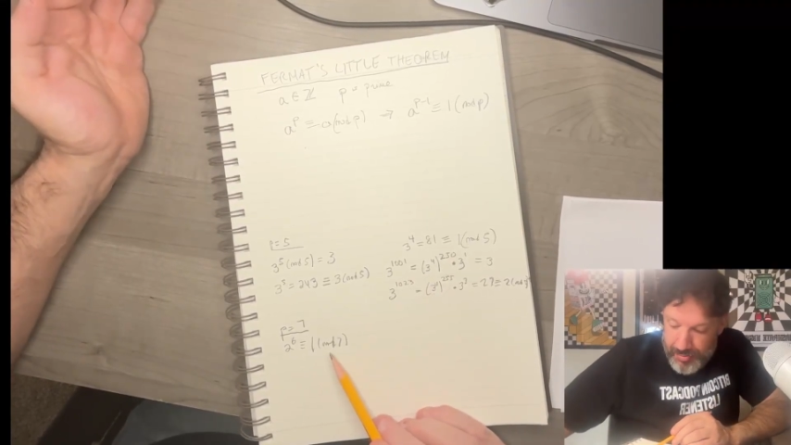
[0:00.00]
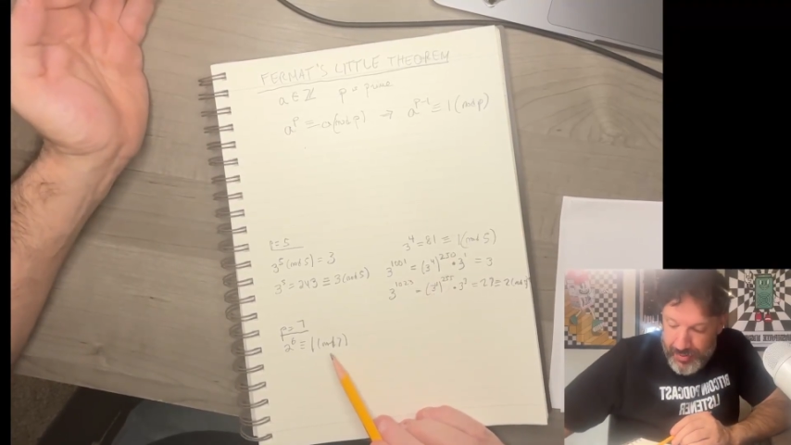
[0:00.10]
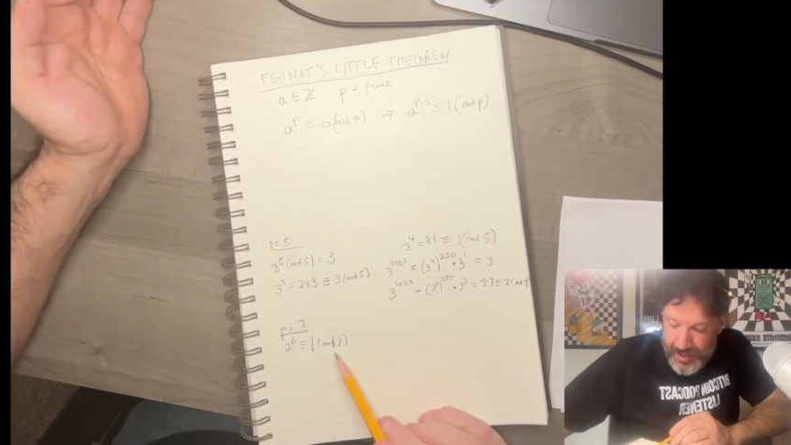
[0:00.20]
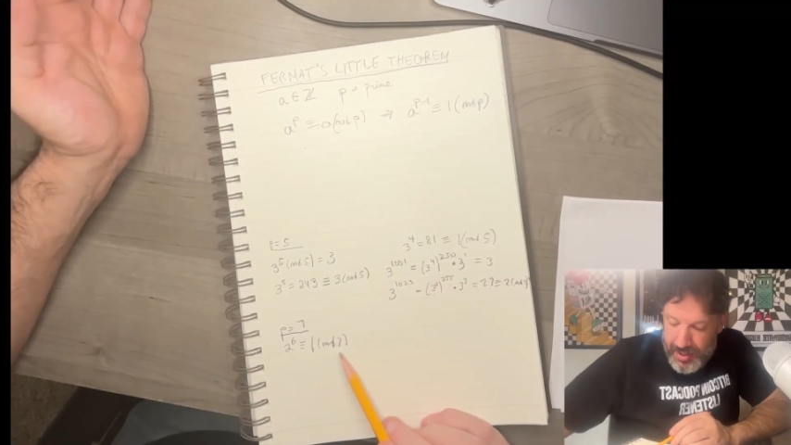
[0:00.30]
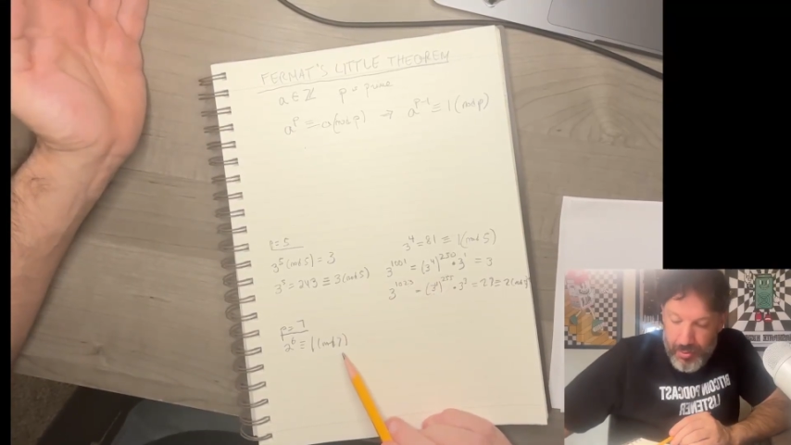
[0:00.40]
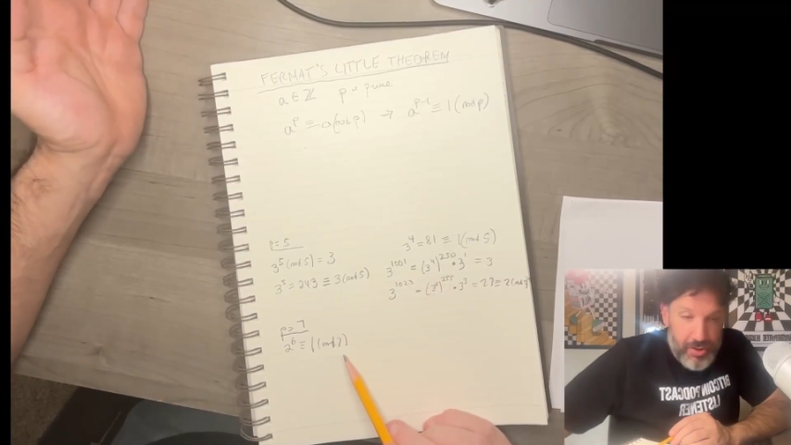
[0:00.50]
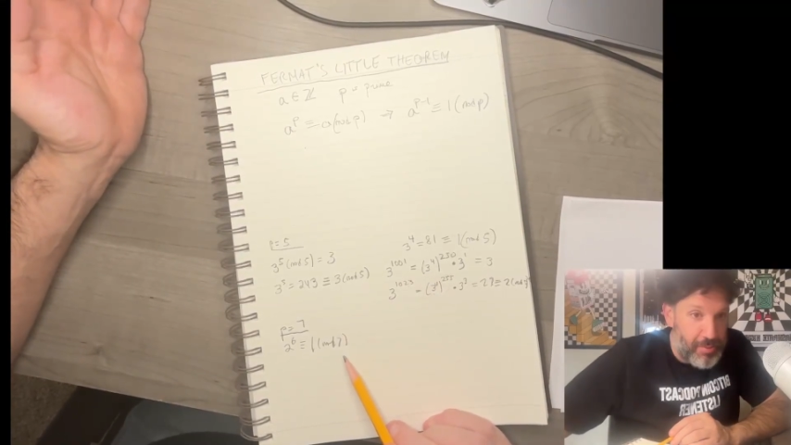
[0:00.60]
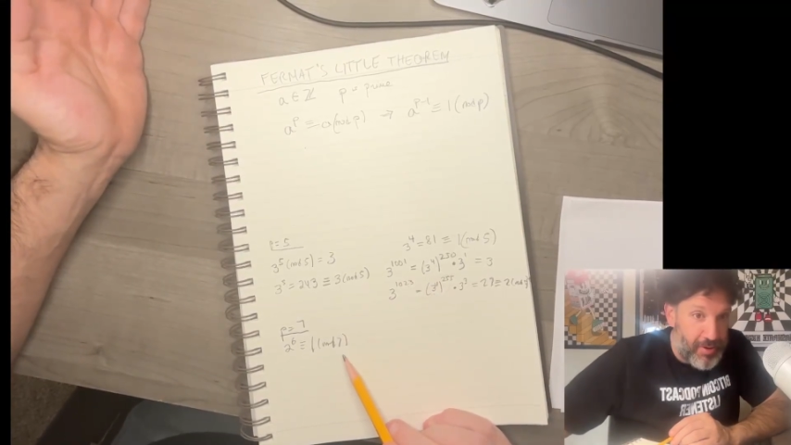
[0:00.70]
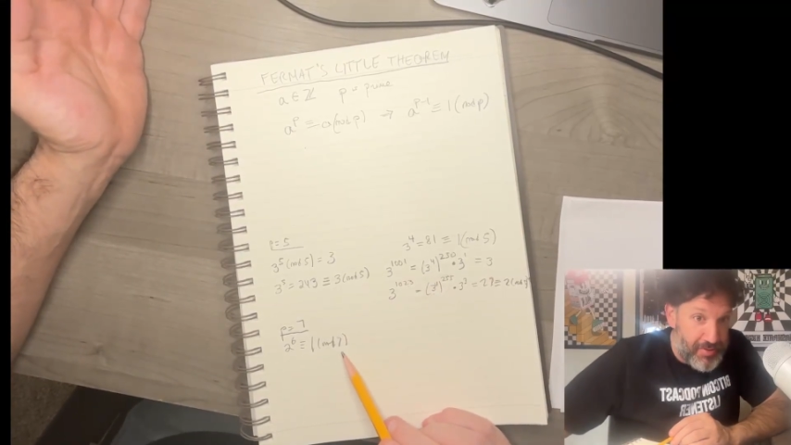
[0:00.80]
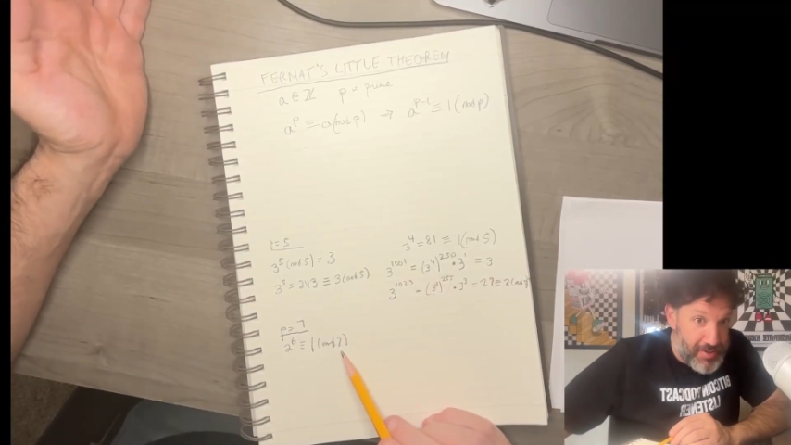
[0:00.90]
any
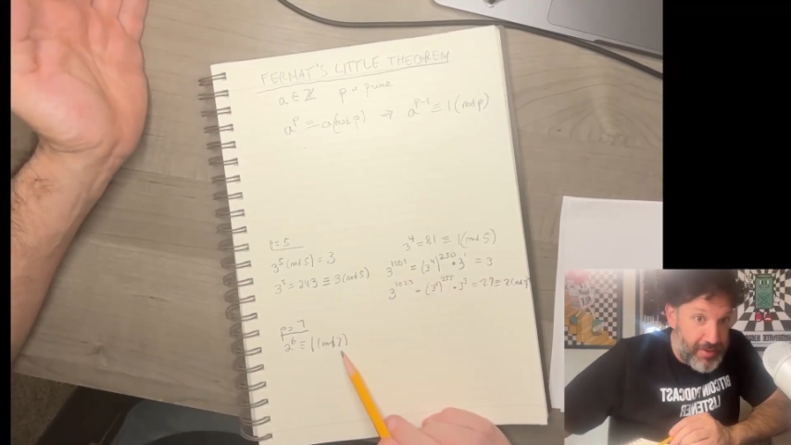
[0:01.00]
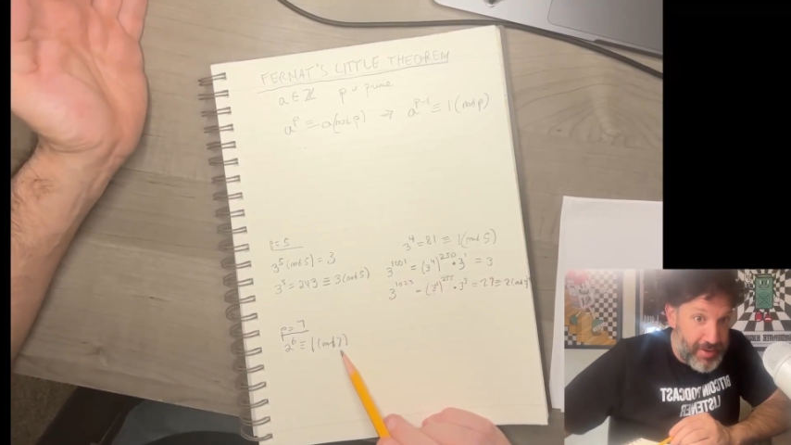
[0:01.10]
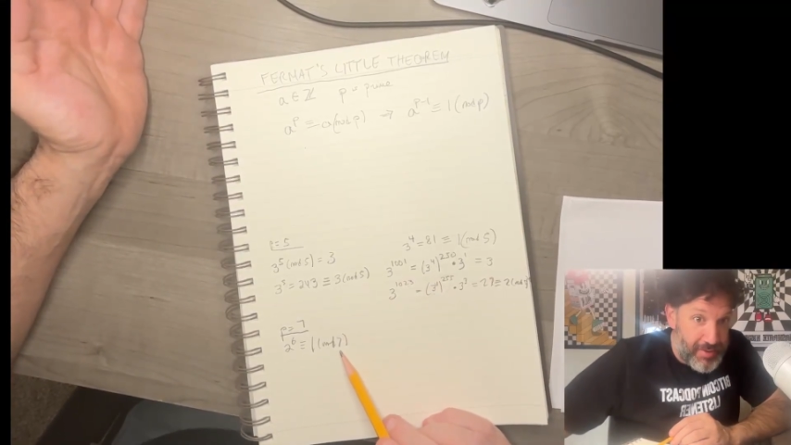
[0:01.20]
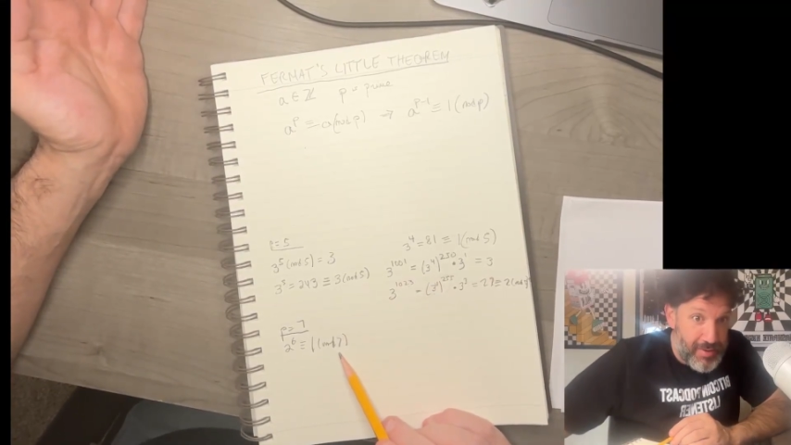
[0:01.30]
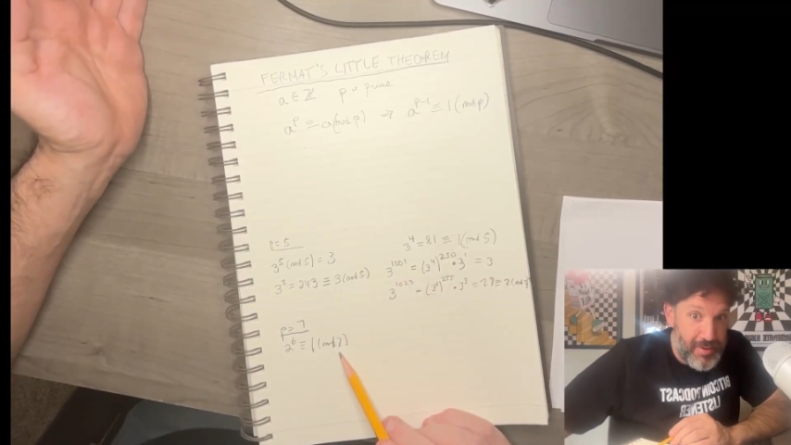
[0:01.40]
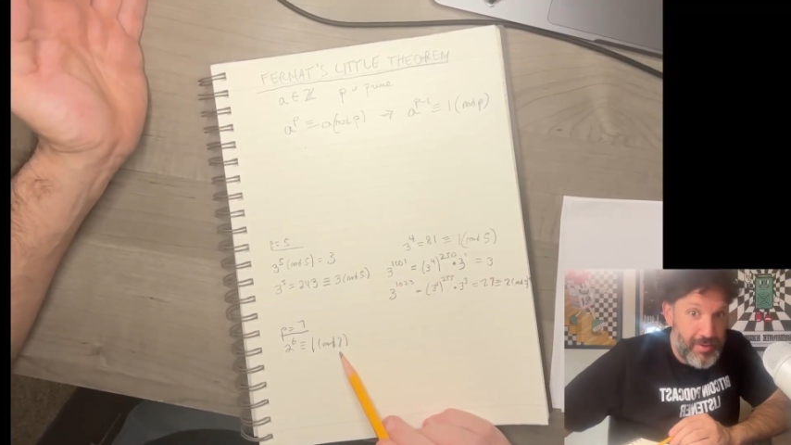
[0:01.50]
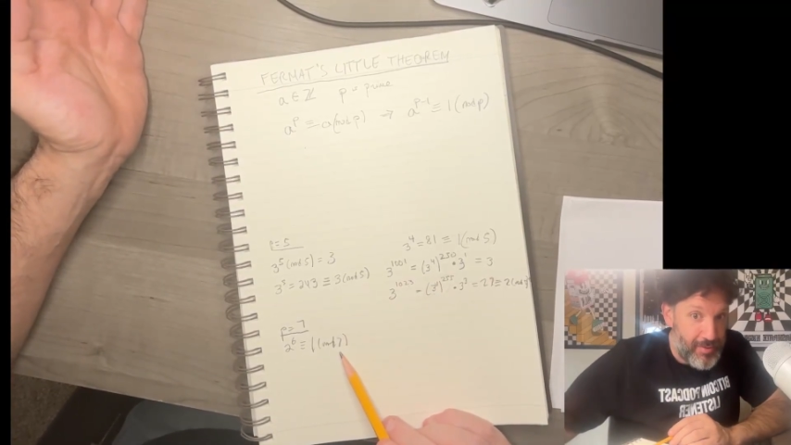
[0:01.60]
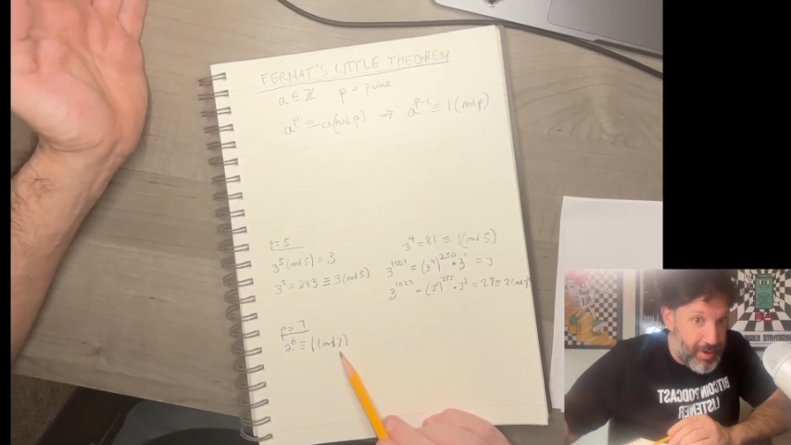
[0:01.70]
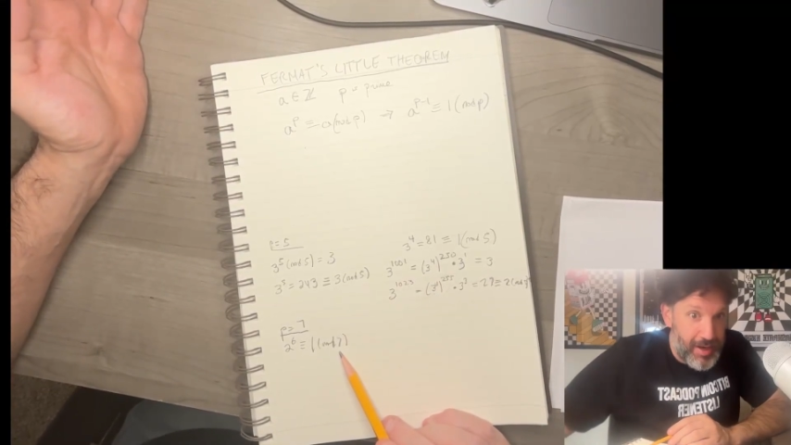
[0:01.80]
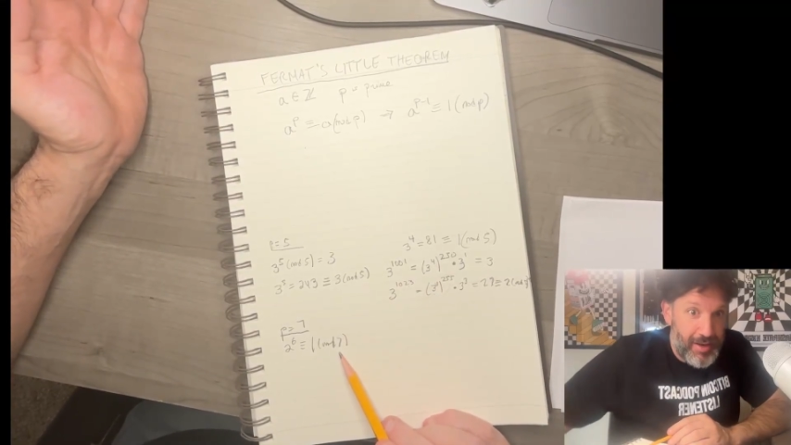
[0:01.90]
multiple of 7,
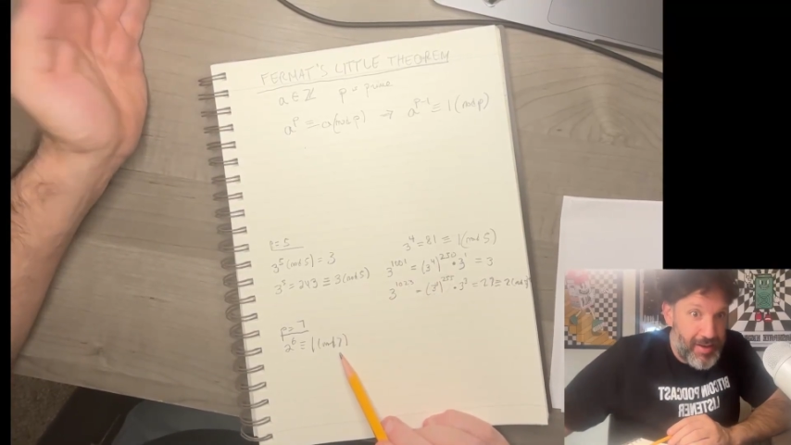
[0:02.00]
right?